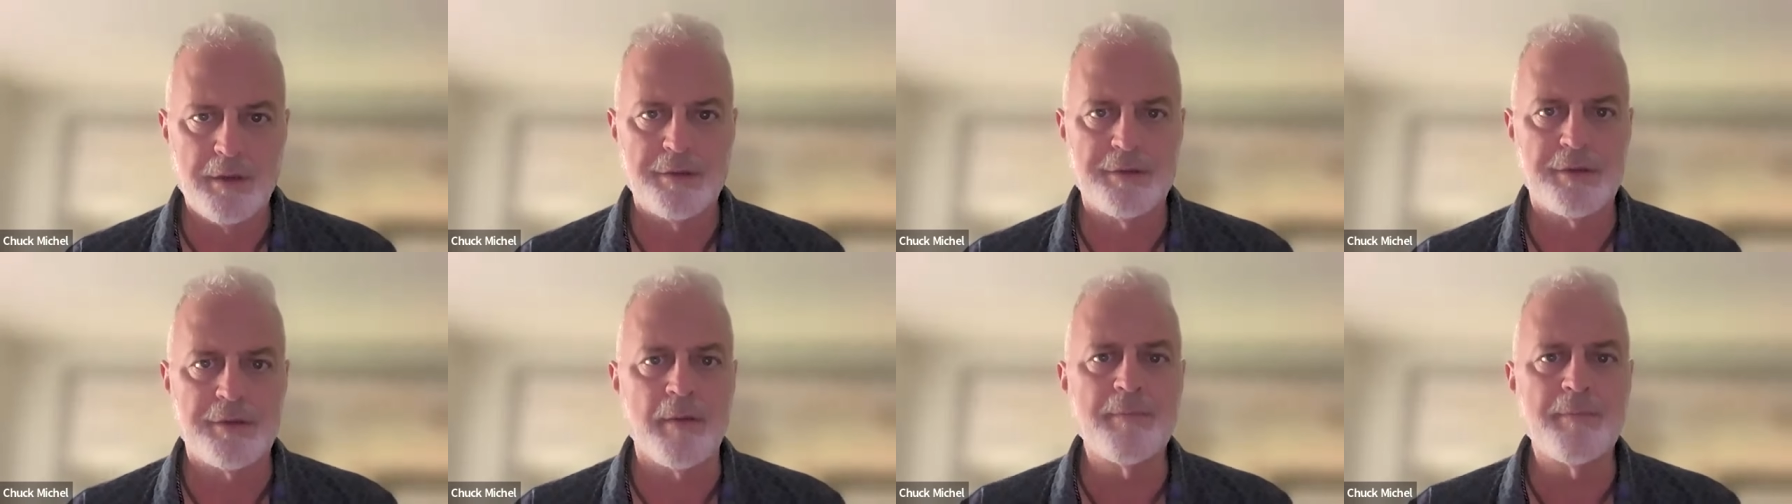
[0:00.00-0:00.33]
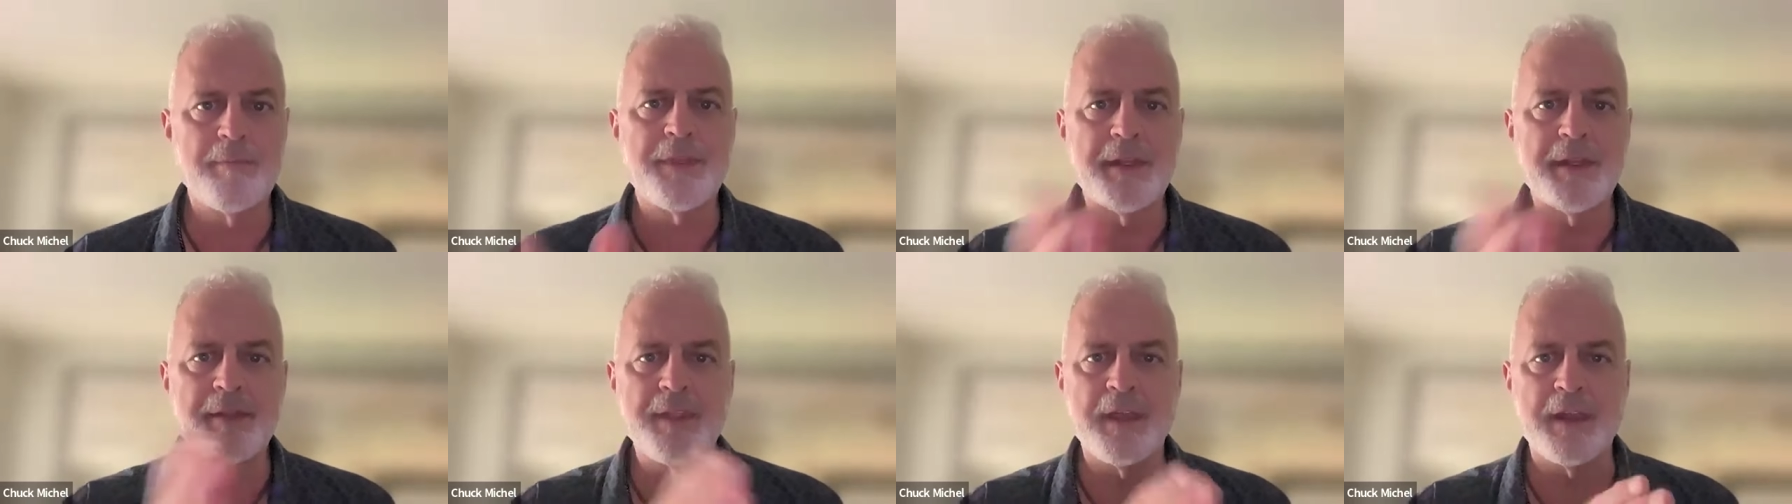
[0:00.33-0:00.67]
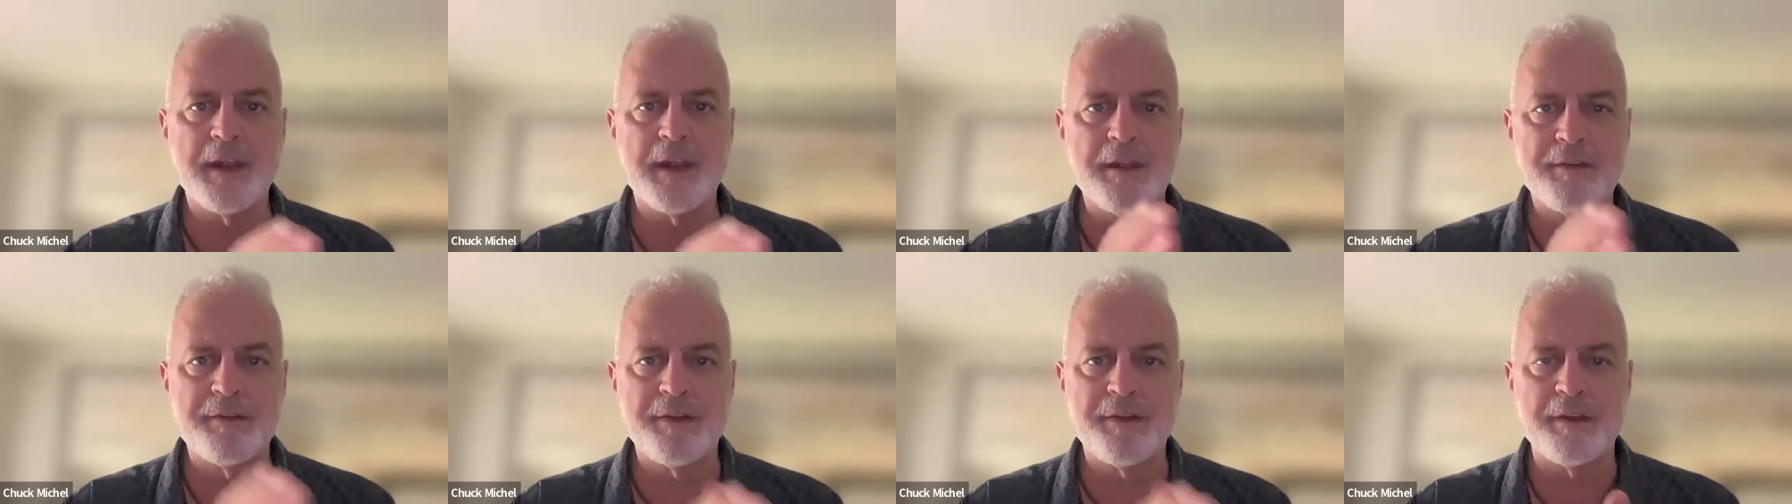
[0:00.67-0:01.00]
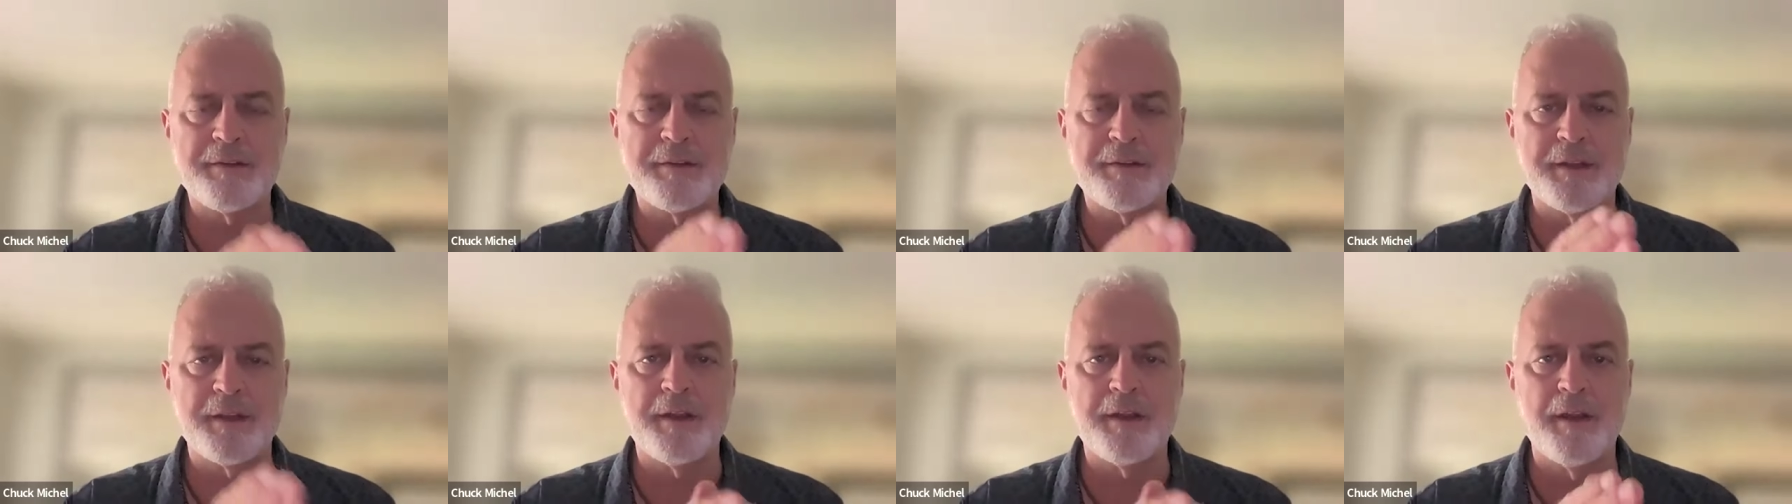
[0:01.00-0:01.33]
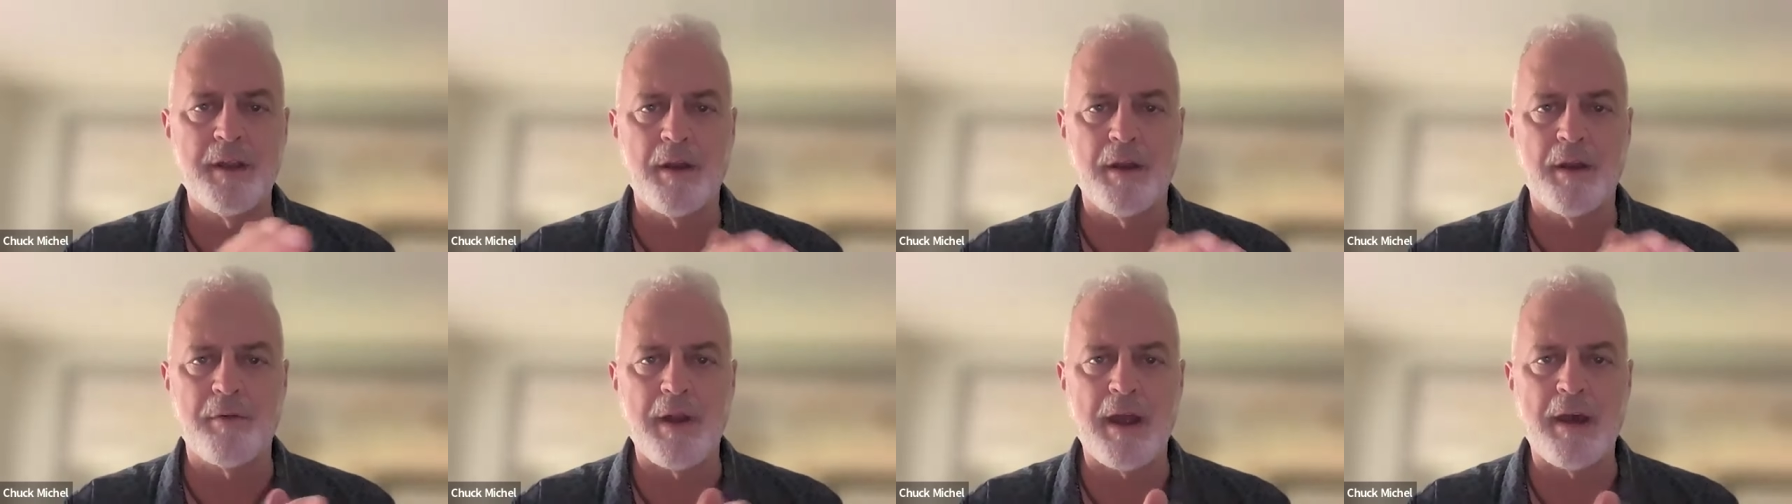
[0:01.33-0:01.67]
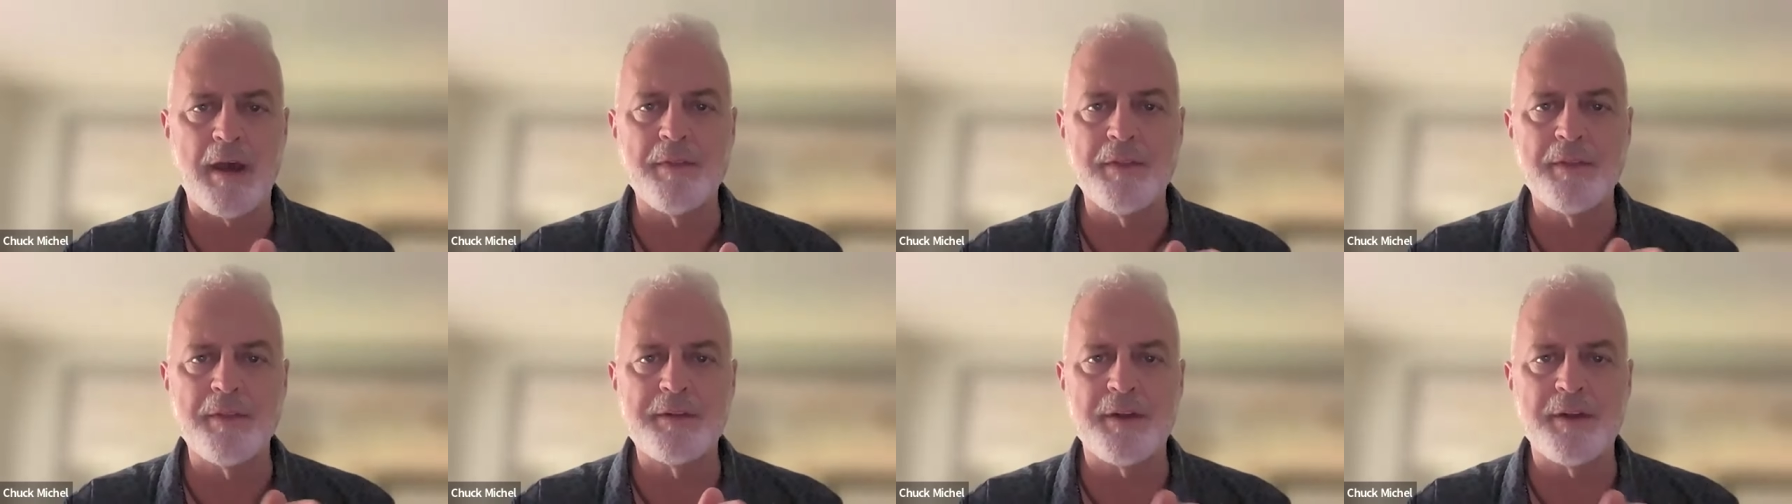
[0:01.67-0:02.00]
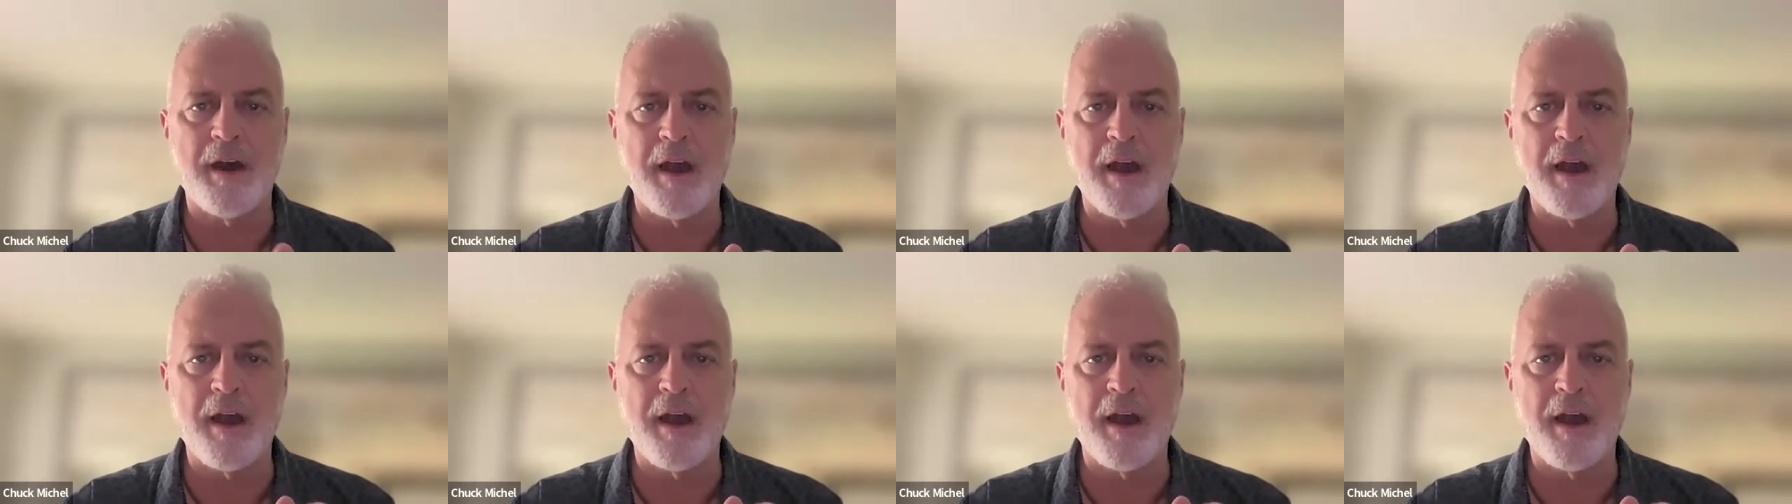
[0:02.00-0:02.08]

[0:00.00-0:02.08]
something that existed around the